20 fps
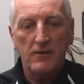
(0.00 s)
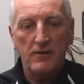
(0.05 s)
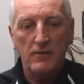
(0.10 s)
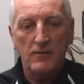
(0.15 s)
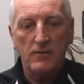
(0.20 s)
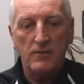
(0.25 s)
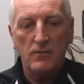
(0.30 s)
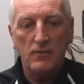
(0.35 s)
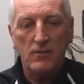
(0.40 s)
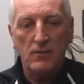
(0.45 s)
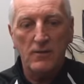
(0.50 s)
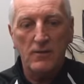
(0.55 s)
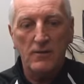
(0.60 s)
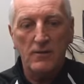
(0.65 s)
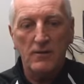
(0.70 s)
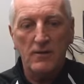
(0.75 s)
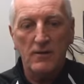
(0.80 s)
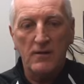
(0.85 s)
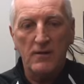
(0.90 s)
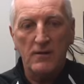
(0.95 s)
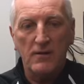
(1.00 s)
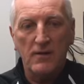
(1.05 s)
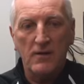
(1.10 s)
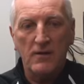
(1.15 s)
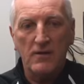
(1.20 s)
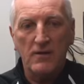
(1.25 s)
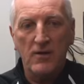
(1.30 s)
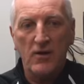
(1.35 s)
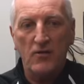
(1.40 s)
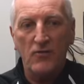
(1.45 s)
You know, uh, they're,
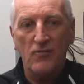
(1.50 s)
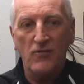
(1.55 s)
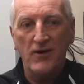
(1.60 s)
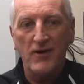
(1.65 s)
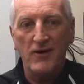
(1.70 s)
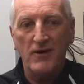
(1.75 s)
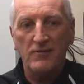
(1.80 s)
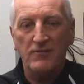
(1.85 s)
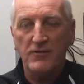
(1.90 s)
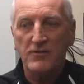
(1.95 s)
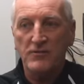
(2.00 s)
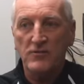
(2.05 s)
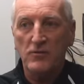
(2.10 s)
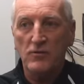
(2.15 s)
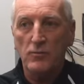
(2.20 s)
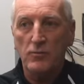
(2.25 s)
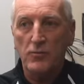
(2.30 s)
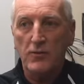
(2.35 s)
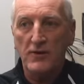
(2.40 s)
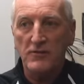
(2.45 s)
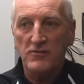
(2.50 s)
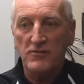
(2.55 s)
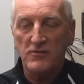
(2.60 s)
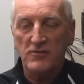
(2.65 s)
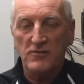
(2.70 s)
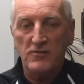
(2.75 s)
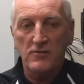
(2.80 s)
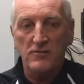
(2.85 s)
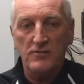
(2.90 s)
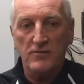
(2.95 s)
they're not really a physical
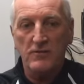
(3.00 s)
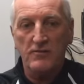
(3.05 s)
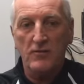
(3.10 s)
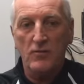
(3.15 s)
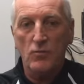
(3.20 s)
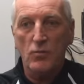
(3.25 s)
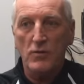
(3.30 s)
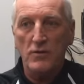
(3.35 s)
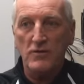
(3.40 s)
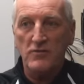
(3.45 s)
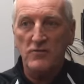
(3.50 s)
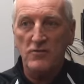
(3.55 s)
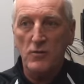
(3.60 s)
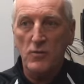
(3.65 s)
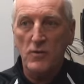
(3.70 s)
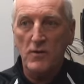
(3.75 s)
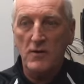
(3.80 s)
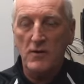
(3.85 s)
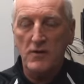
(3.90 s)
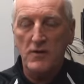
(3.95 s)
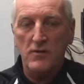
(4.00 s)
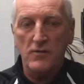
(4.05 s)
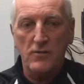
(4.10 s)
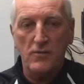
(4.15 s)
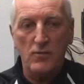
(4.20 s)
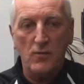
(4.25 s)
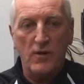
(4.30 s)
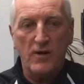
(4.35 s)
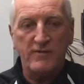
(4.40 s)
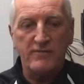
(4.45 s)
presence. They've got one or two in
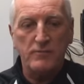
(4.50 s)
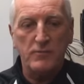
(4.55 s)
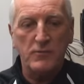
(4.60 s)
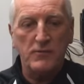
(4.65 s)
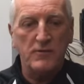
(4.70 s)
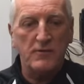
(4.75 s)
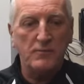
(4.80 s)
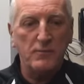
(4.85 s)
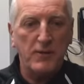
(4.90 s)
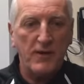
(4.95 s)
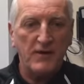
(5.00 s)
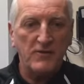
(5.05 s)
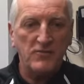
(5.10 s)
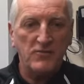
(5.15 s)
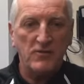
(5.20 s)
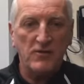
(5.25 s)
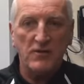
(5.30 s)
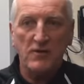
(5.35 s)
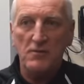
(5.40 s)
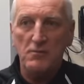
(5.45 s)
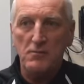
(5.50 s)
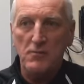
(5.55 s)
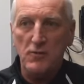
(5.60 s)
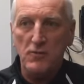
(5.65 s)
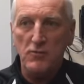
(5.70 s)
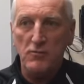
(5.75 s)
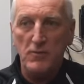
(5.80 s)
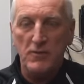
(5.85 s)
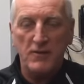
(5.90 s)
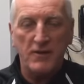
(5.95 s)
there who have, but they're passing and they're
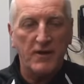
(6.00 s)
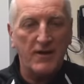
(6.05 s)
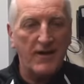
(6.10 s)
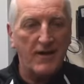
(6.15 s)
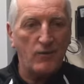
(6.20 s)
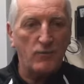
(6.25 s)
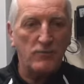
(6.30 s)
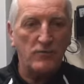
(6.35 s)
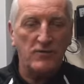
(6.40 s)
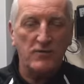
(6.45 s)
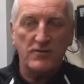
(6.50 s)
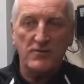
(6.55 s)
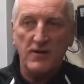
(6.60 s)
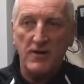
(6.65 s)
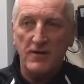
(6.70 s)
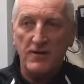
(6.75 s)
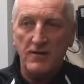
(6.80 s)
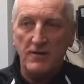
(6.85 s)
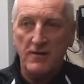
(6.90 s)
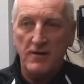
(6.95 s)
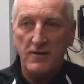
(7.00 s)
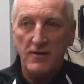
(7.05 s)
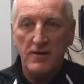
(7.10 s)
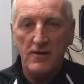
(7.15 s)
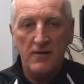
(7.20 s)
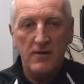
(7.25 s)
movement and they're counter-attacking.